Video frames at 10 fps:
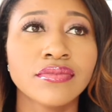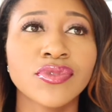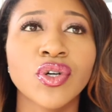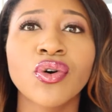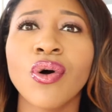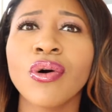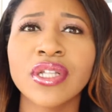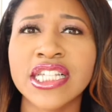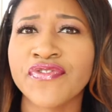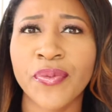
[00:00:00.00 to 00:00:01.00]
the
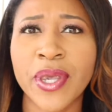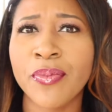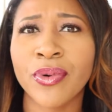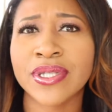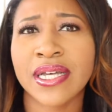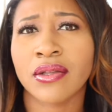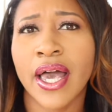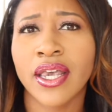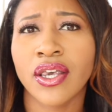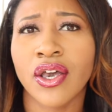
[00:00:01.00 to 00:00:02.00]
goal is for people to
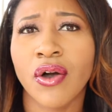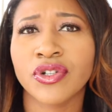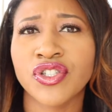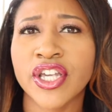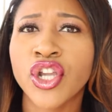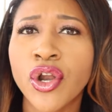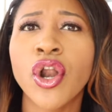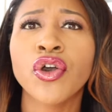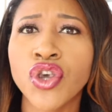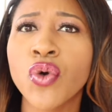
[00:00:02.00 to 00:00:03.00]
like you. And she's like, no,
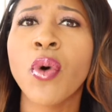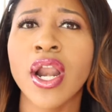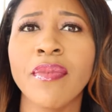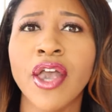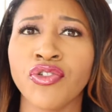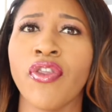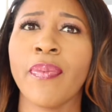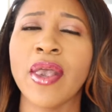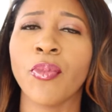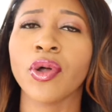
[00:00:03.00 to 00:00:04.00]
you want to make sure
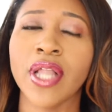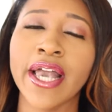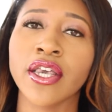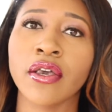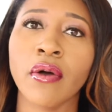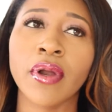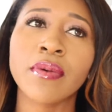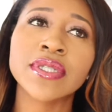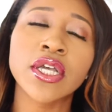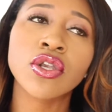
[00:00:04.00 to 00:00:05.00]
that people like you. And
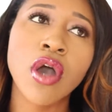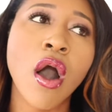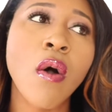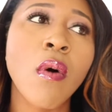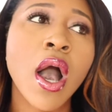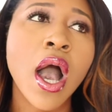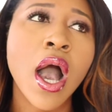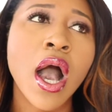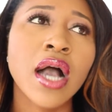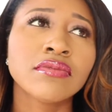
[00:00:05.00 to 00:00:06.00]
I was like, no,
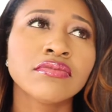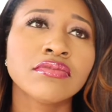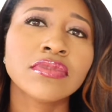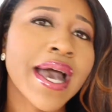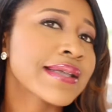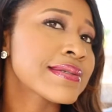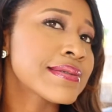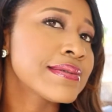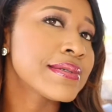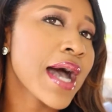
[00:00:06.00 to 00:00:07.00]

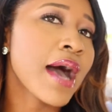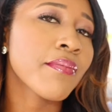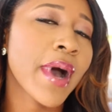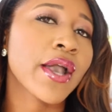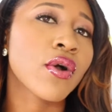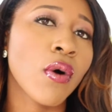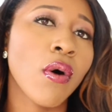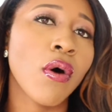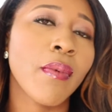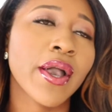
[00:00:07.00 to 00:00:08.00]
that's not my
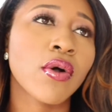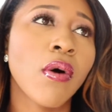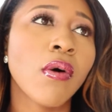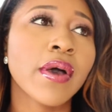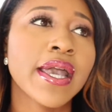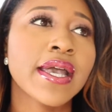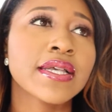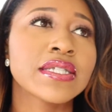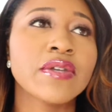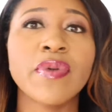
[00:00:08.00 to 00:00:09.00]
goal. My goal
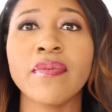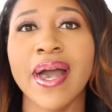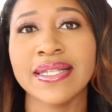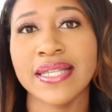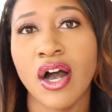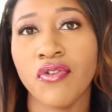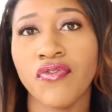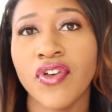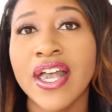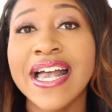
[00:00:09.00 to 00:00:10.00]
is to be
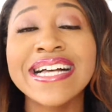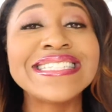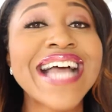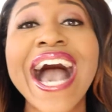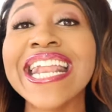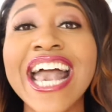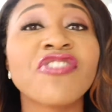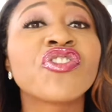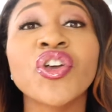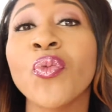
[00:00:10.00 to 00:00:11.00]
myself. Not
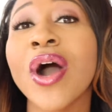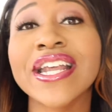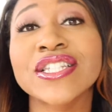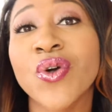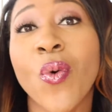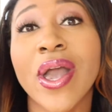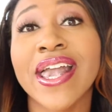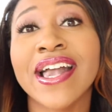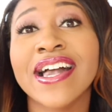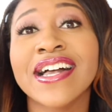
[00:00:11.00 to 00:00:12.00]
everyone is
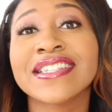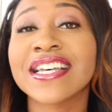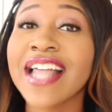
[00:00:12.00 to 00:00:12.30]
going to